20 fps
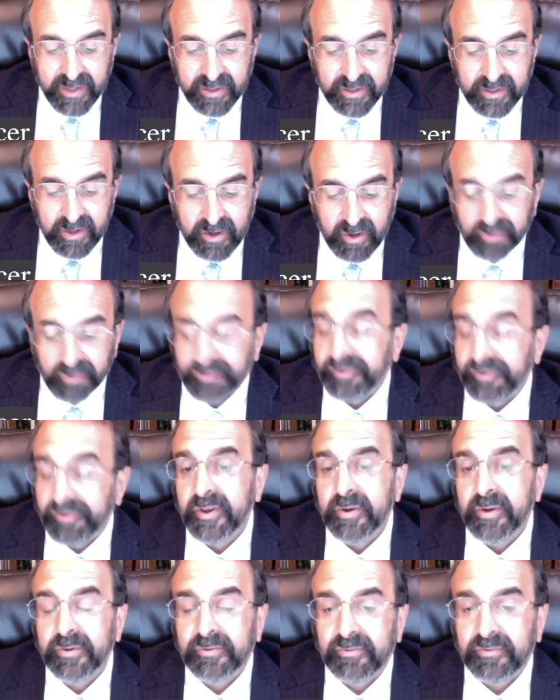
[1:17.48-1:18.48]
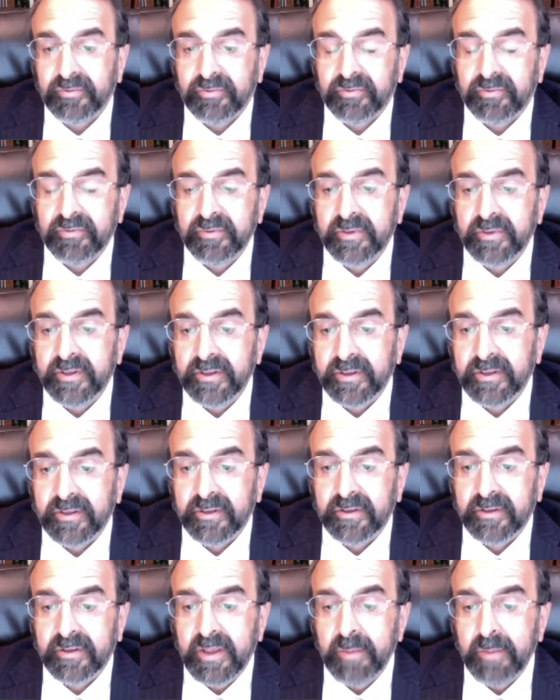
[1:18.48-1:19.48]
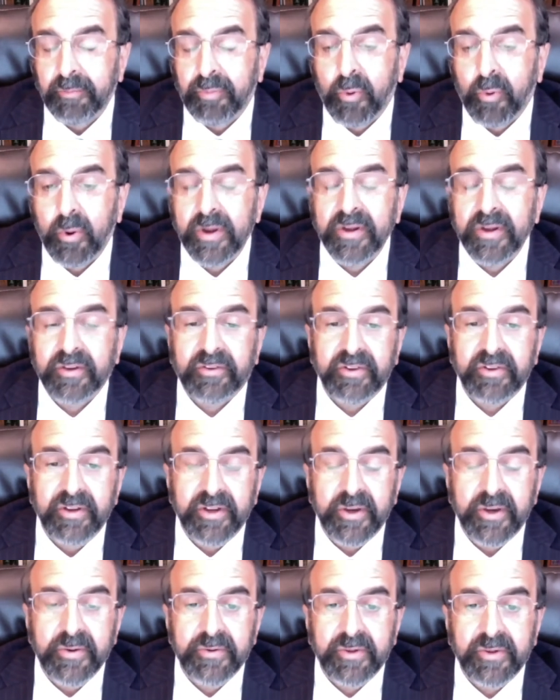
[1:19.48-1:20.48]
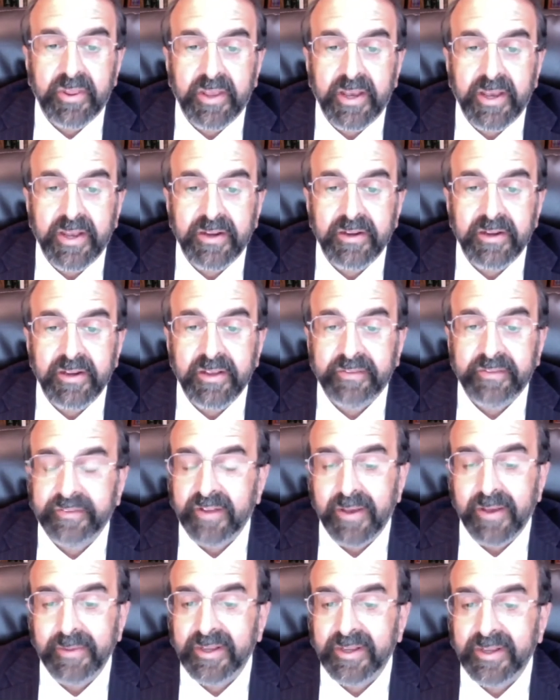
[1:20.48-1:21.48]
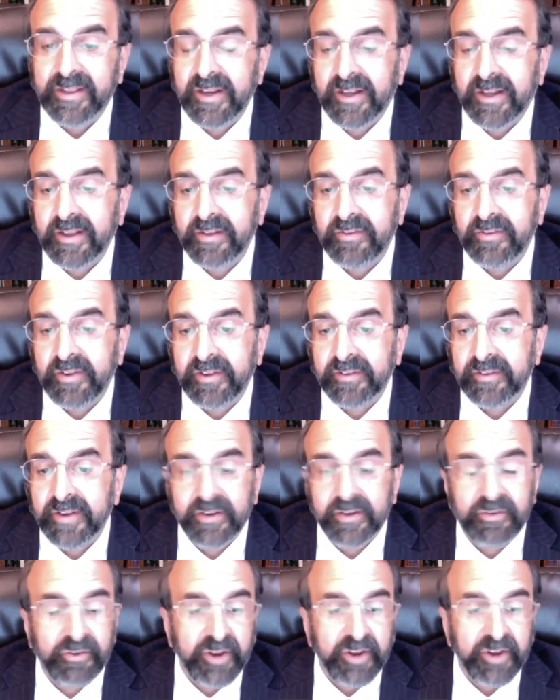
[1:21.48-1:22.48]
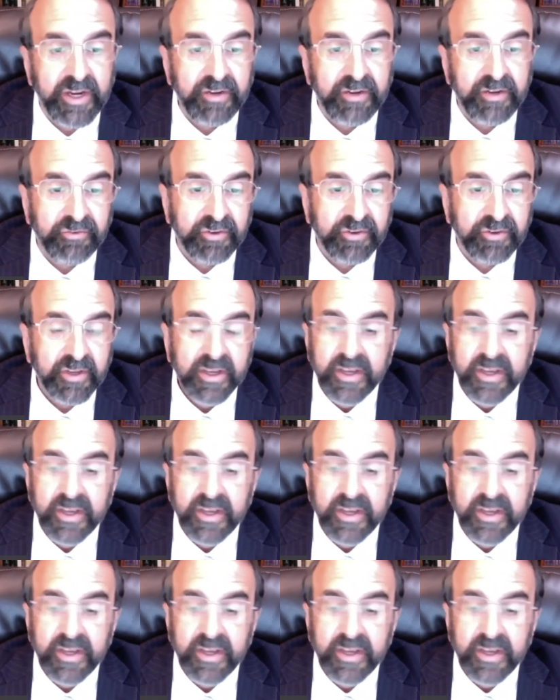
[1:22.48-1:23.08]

also important to note that Islamic theology has not changed.